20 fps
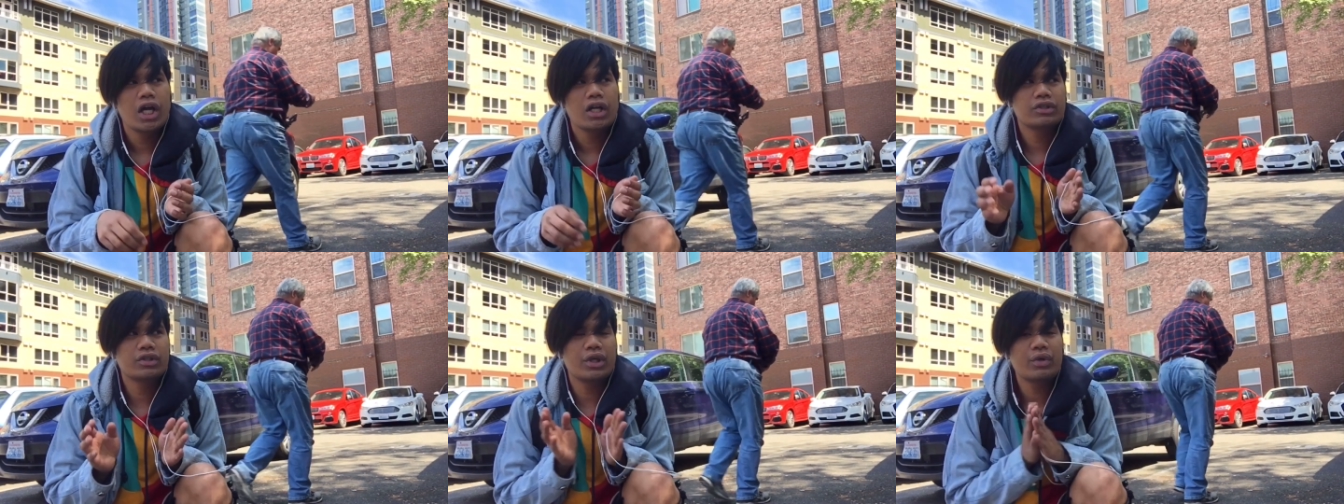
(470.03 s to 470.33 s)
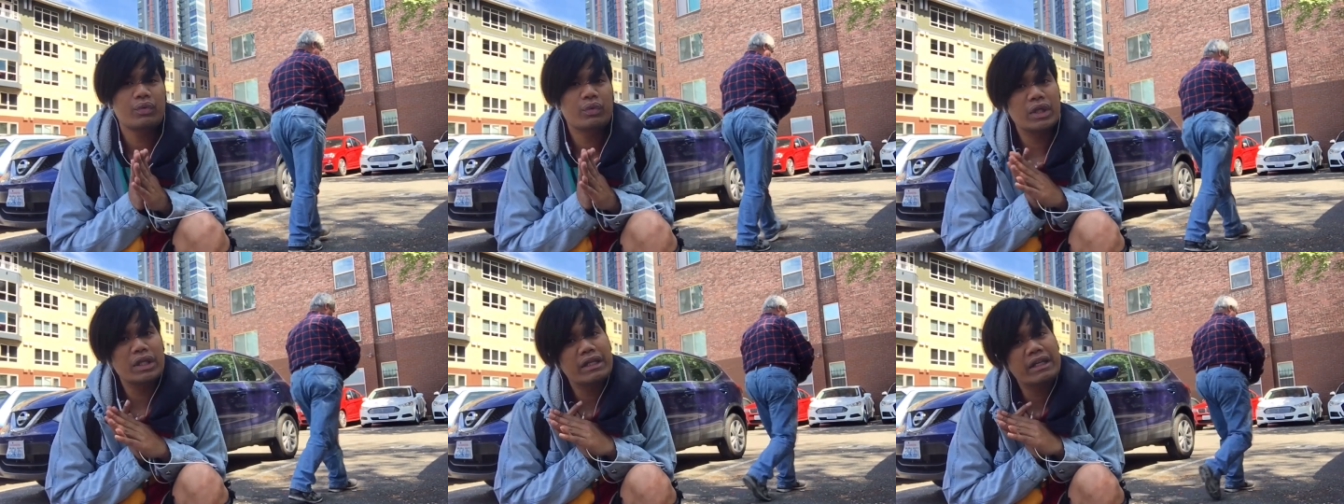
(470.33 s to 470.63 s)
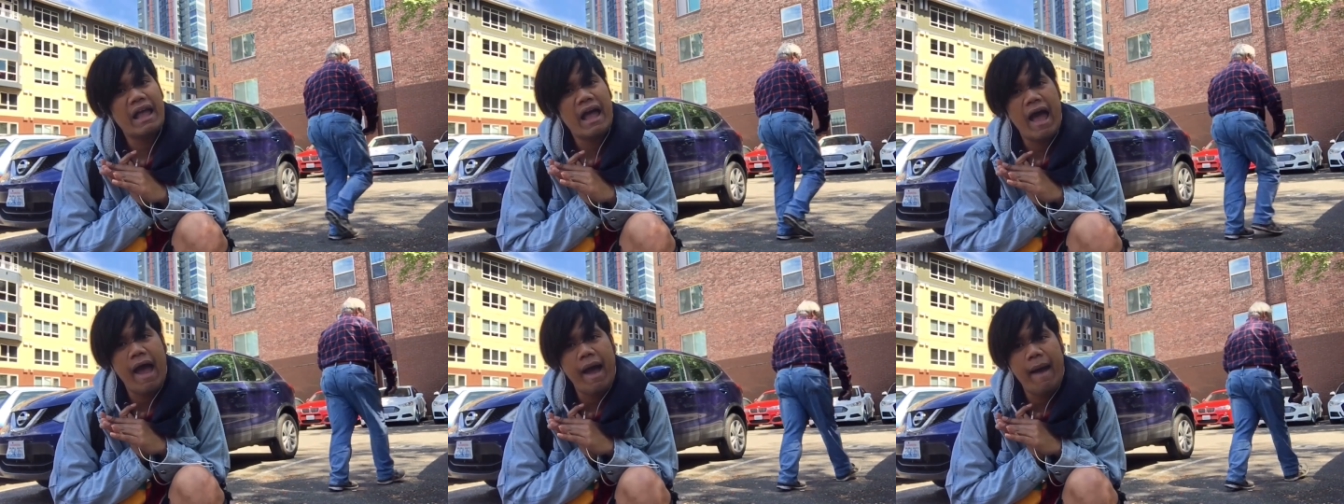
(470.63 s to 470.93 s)
they're really
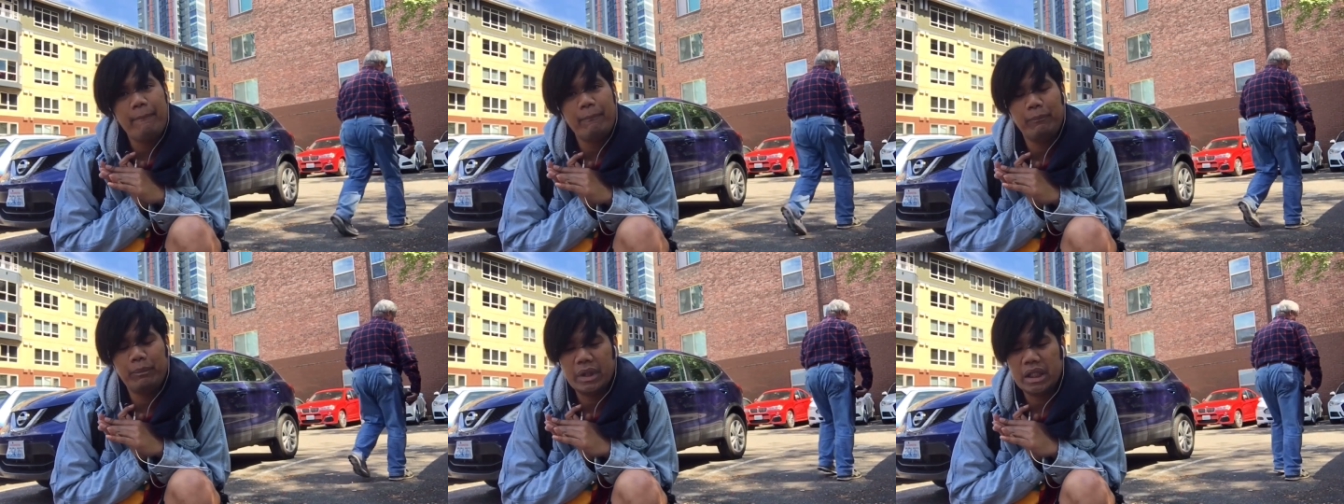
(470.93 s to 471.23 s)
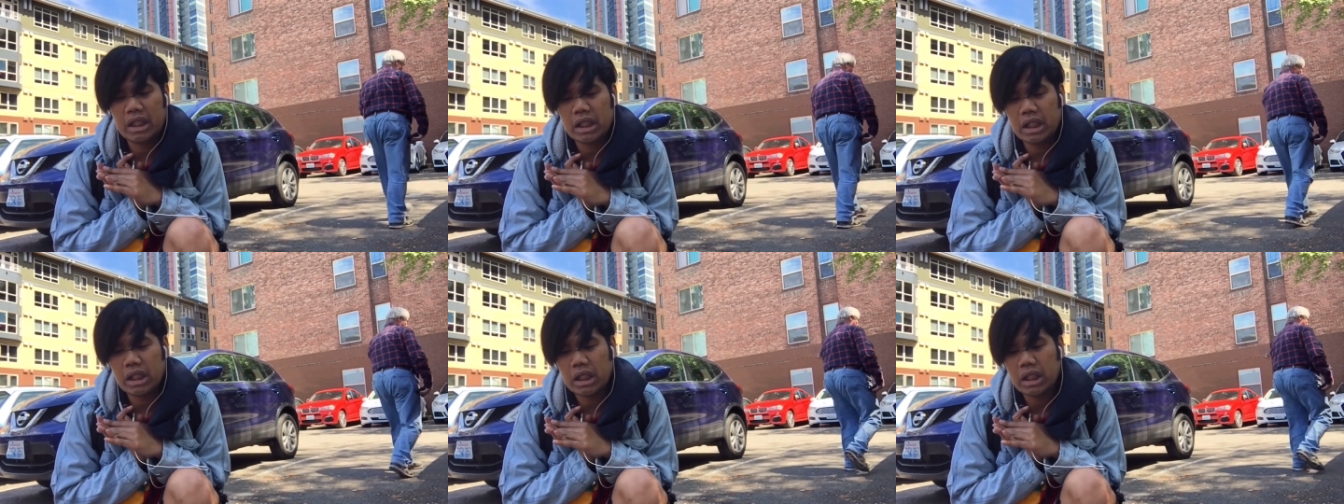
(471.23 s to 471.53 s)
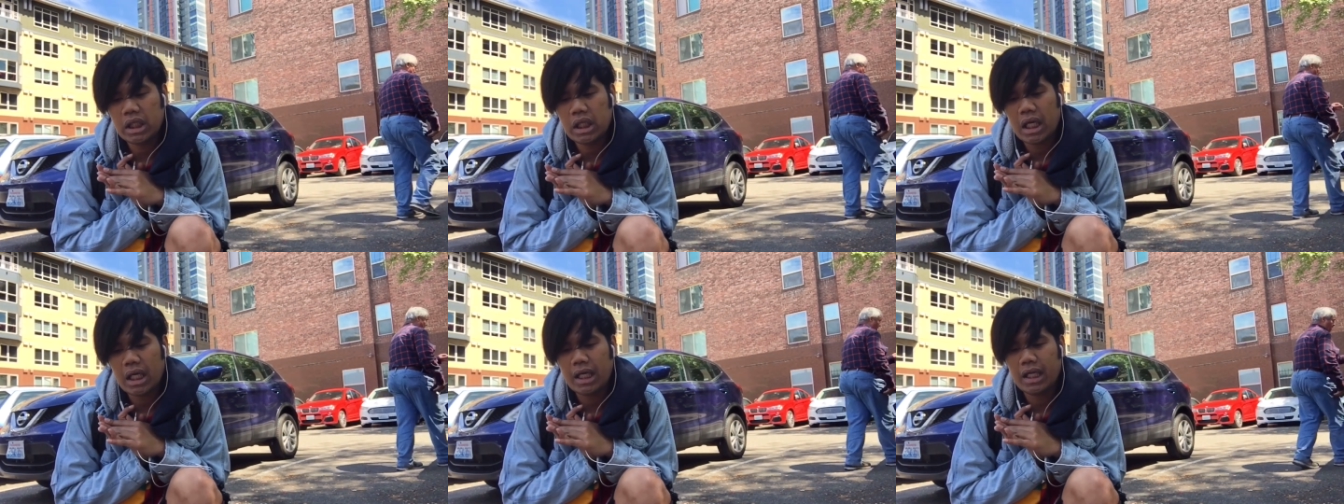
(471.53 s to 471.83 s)

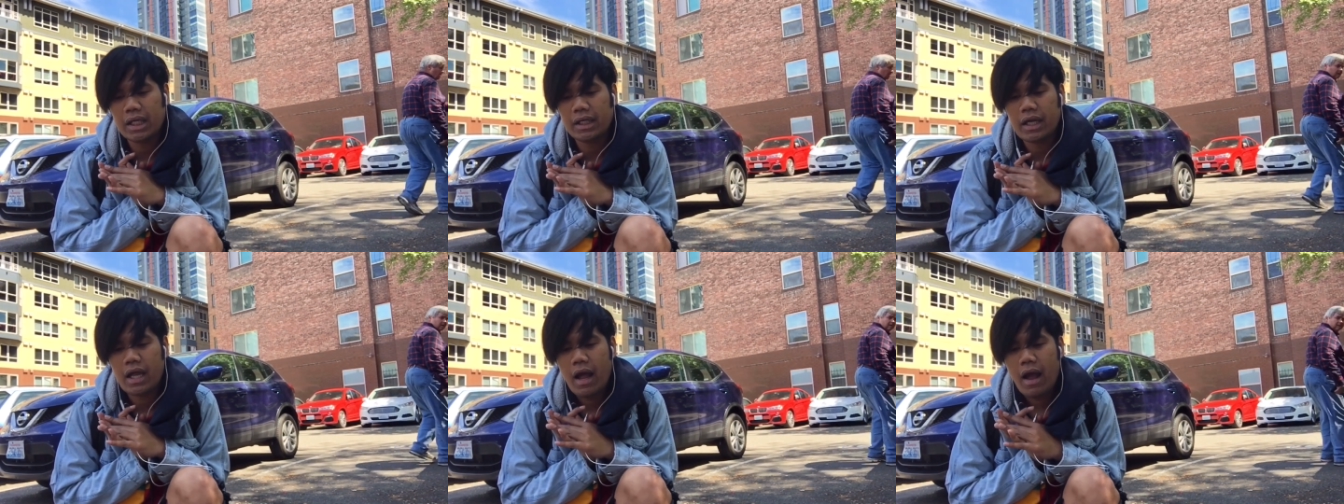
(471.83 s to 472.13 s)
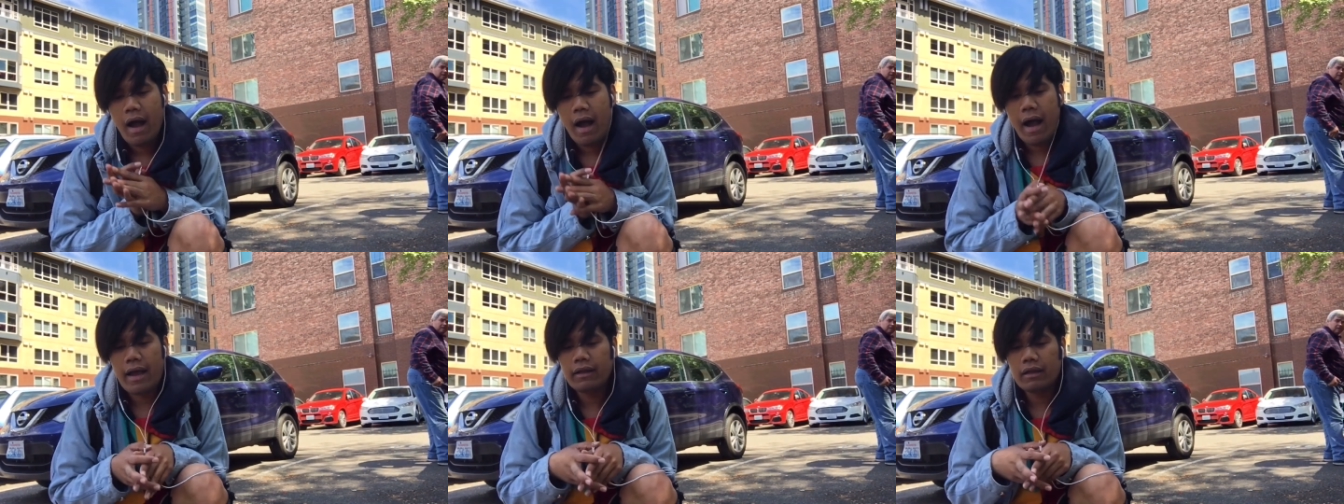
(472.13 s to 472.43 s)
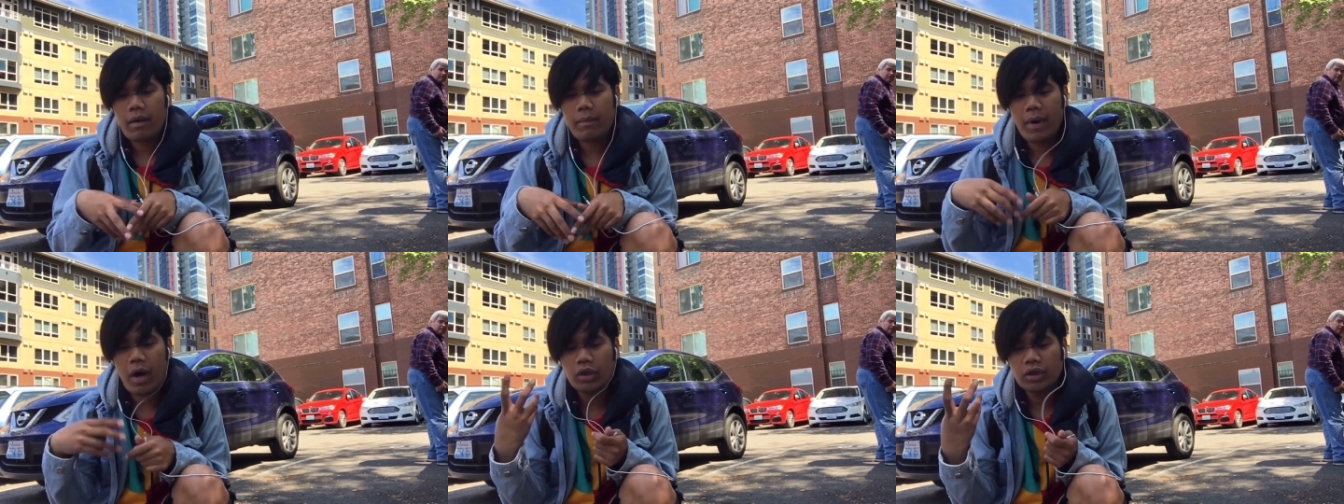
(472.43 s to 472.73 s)
happy and I
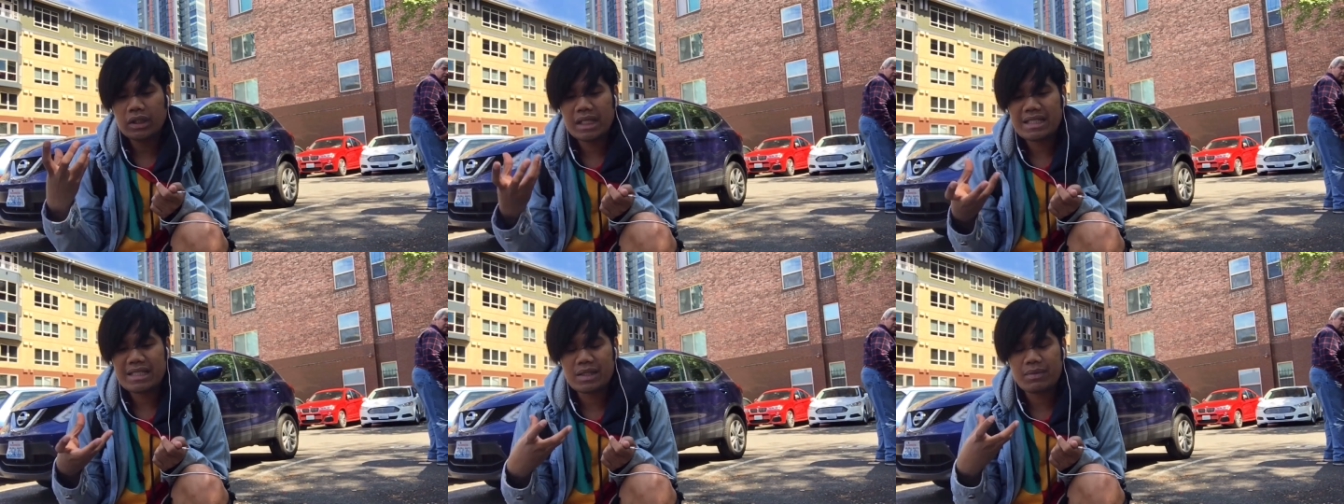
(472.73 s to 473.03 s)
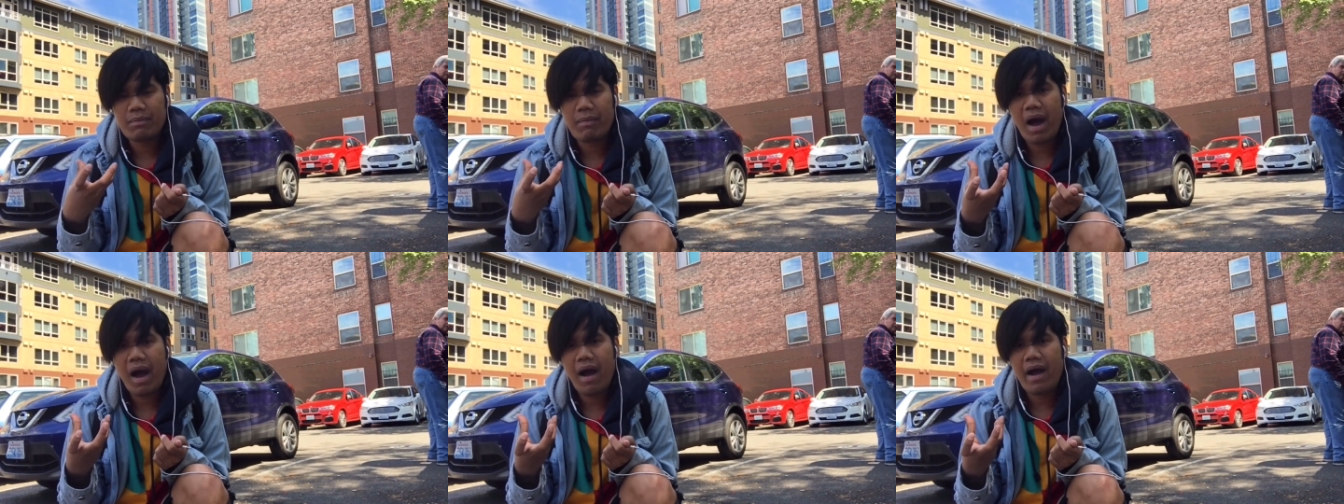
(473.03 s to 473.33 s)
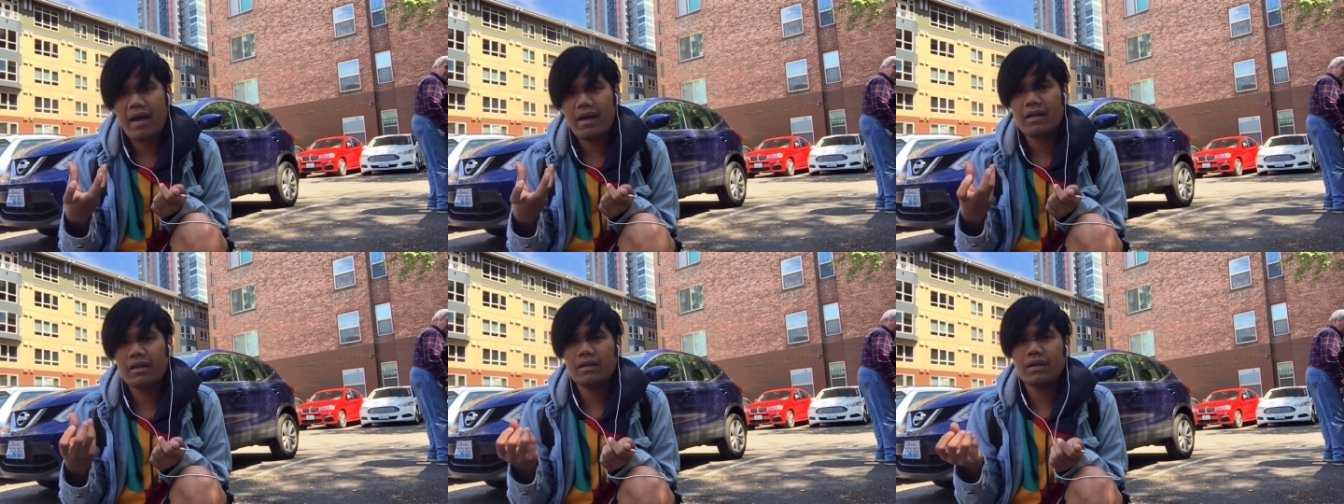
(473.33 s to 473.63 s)
love how they
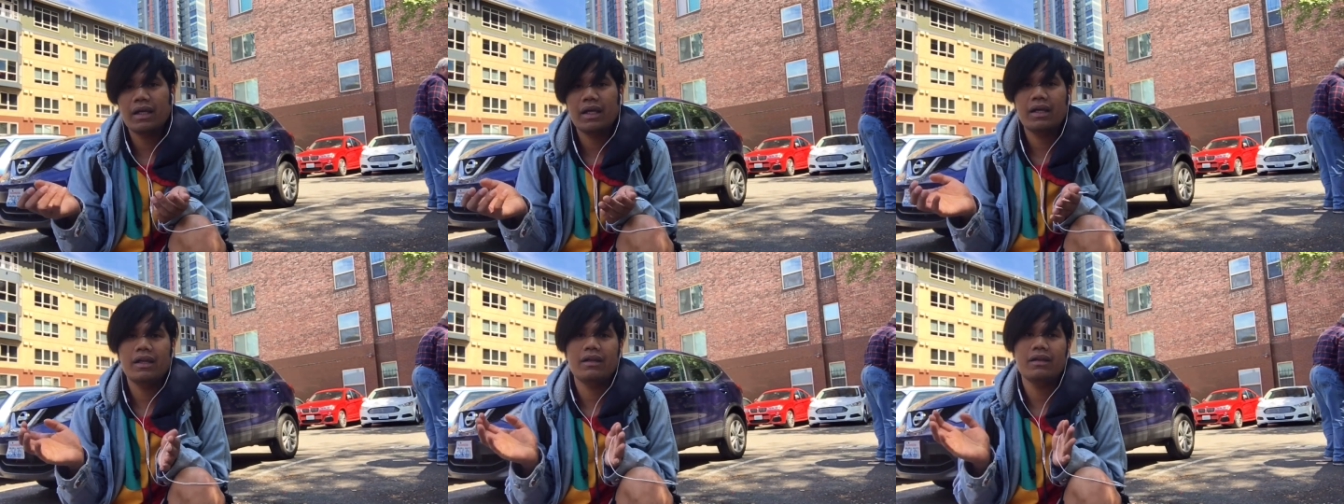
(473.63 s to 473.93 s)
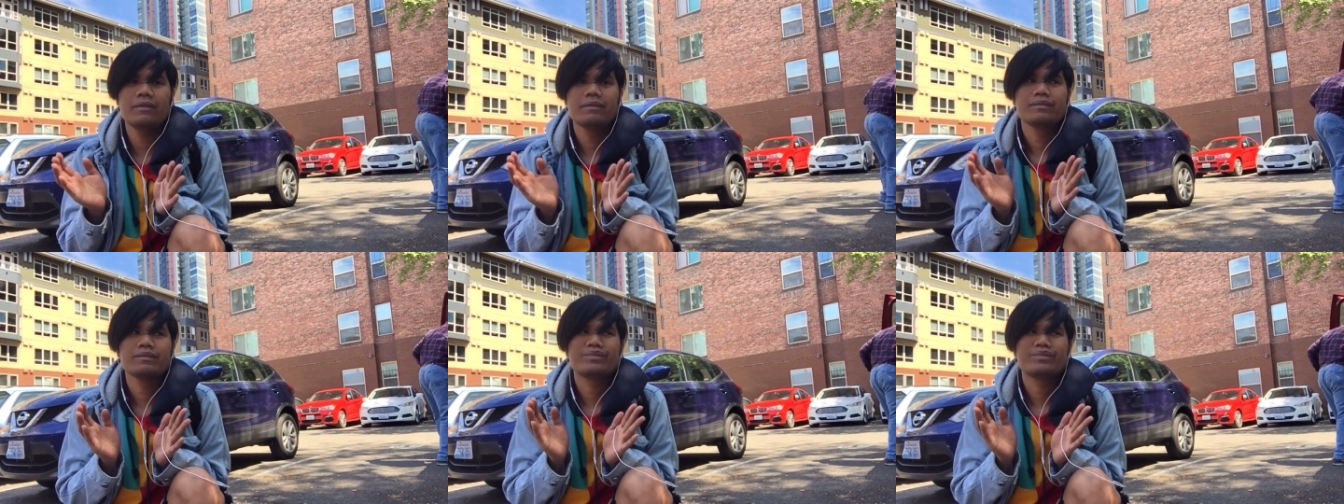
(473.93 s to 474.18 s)
smile and